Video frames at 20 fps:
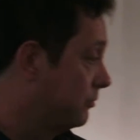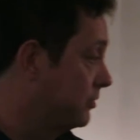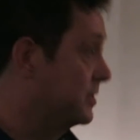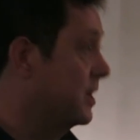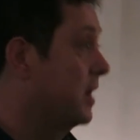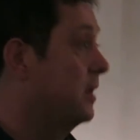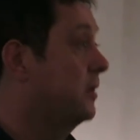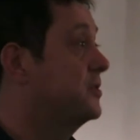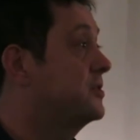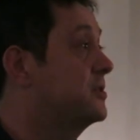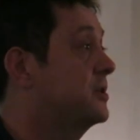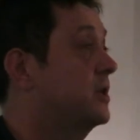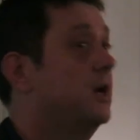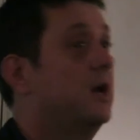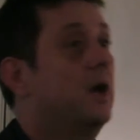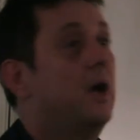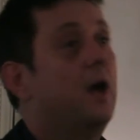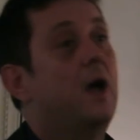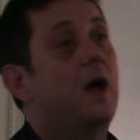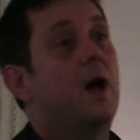results
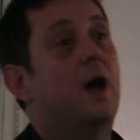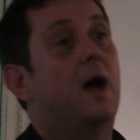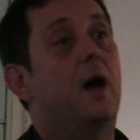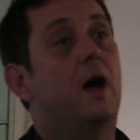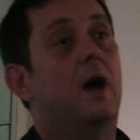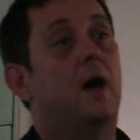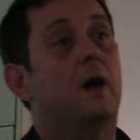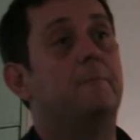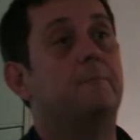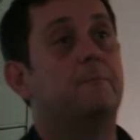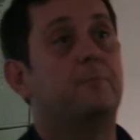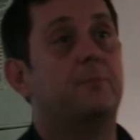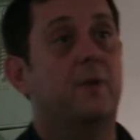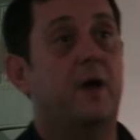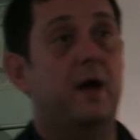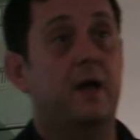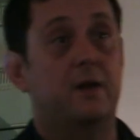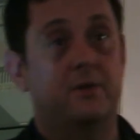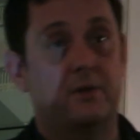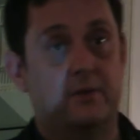
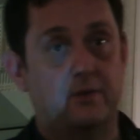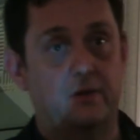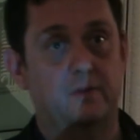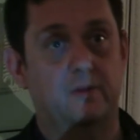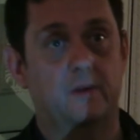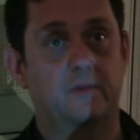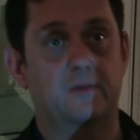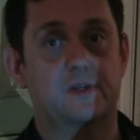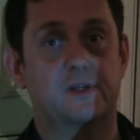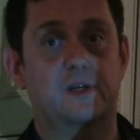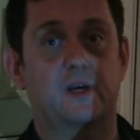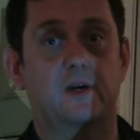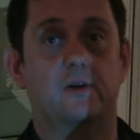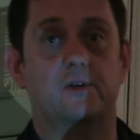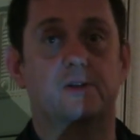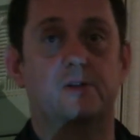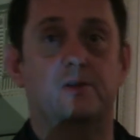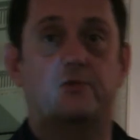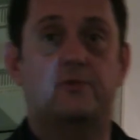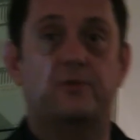and the
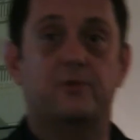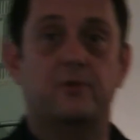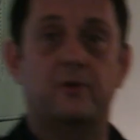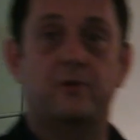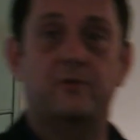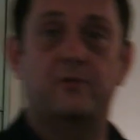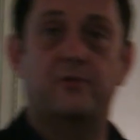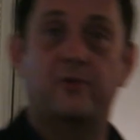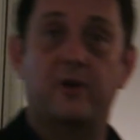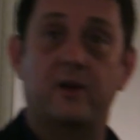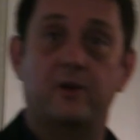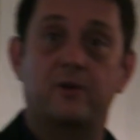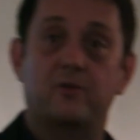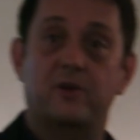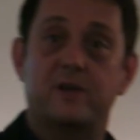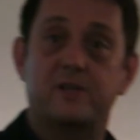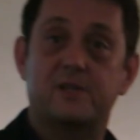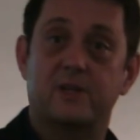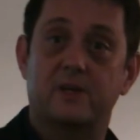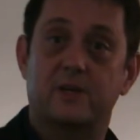skills of
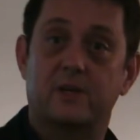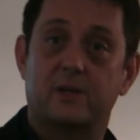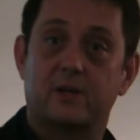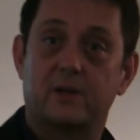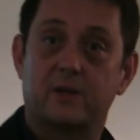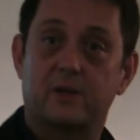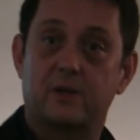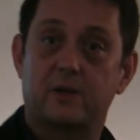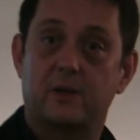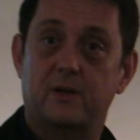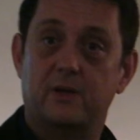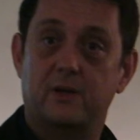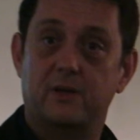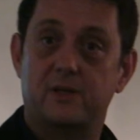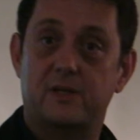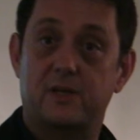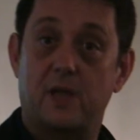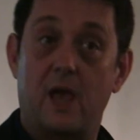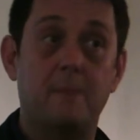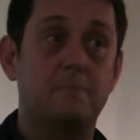fundraising
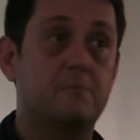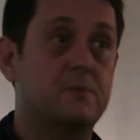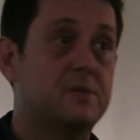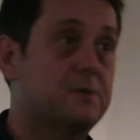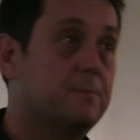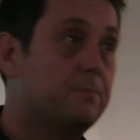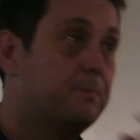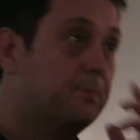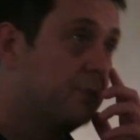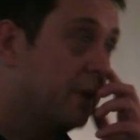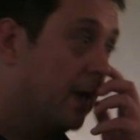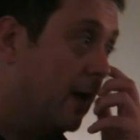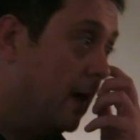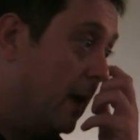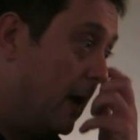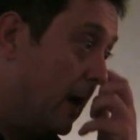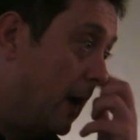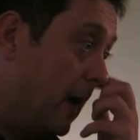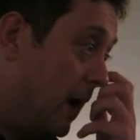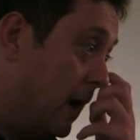teams.
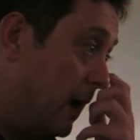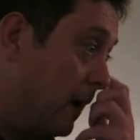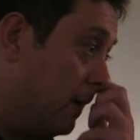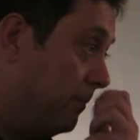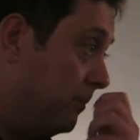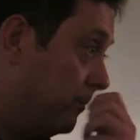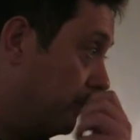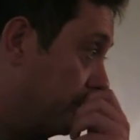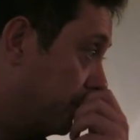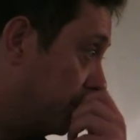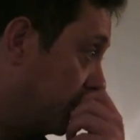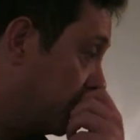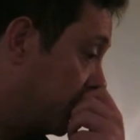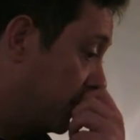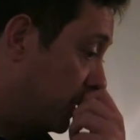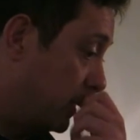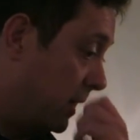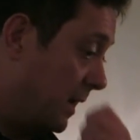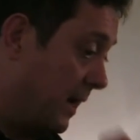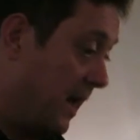
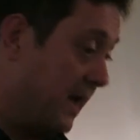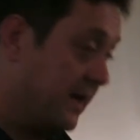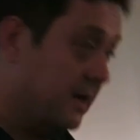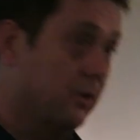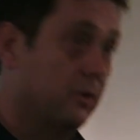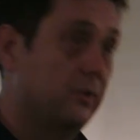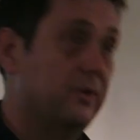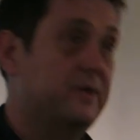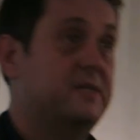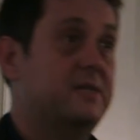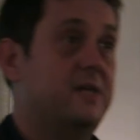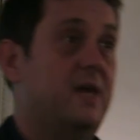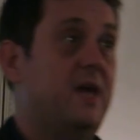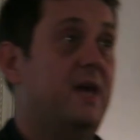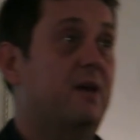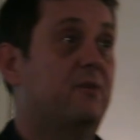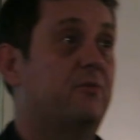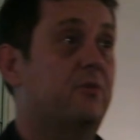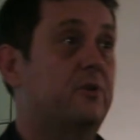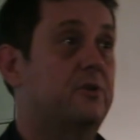And I can only
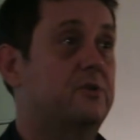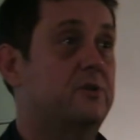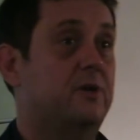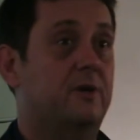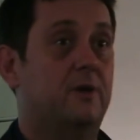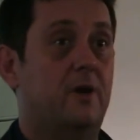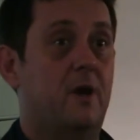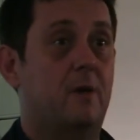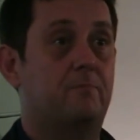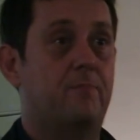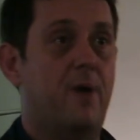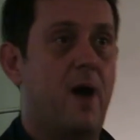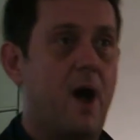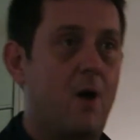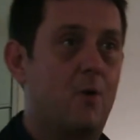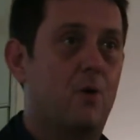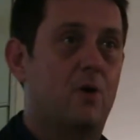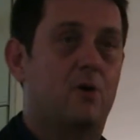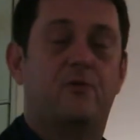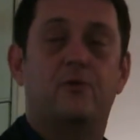say, if there's a
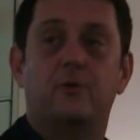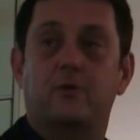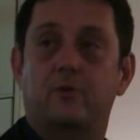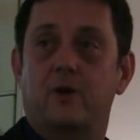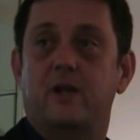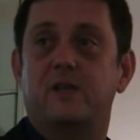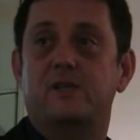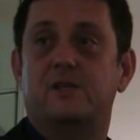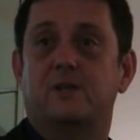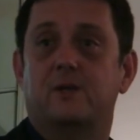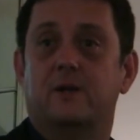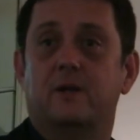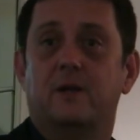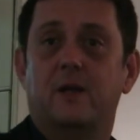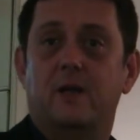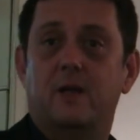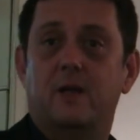powerful reason